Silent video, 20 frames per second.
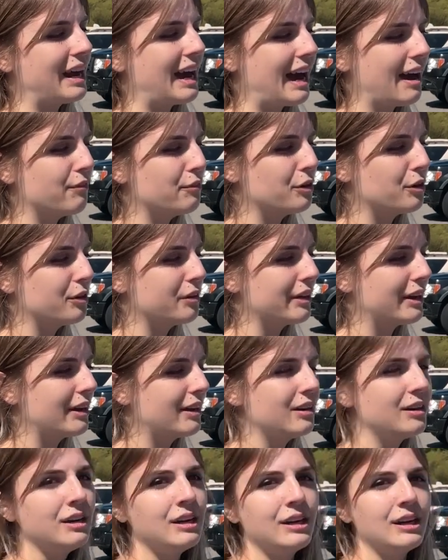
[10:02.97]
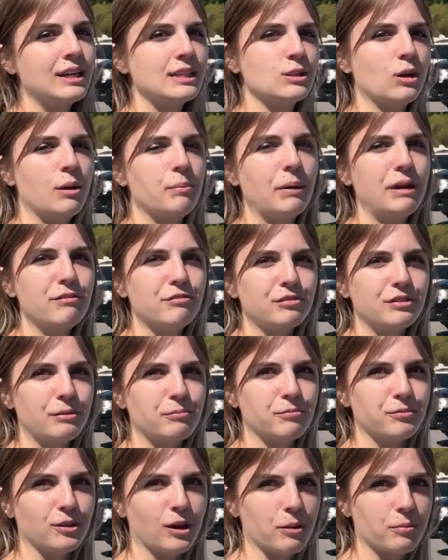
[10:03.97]
have it all there. So I might
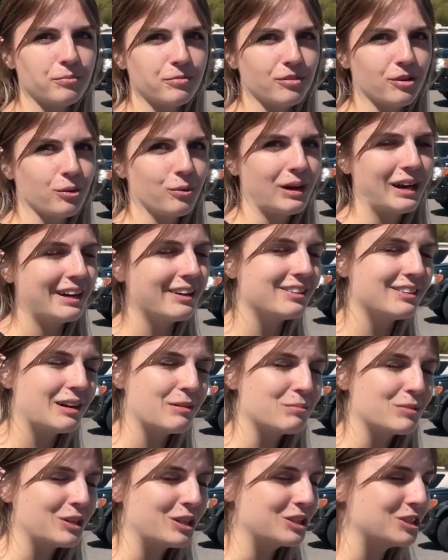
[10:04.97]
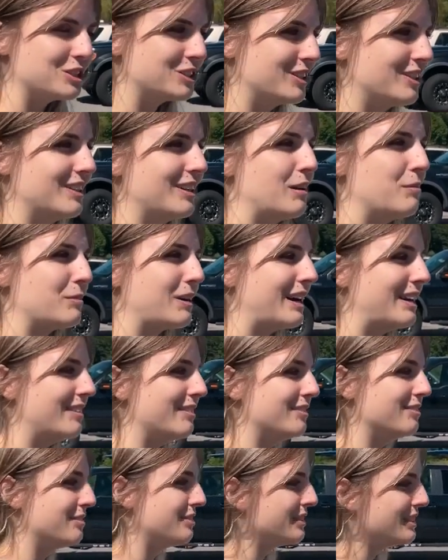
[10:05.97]
flip-flop for a while. I'm not sure.
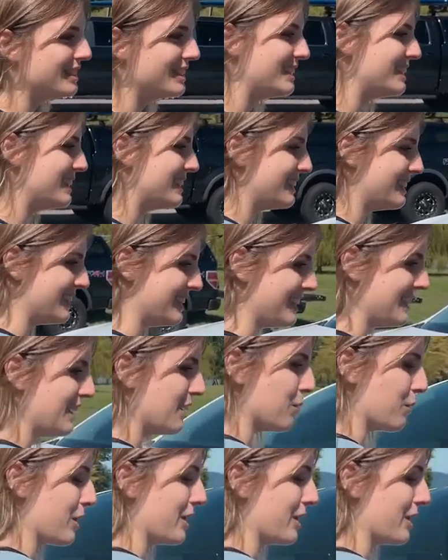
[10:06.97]
We're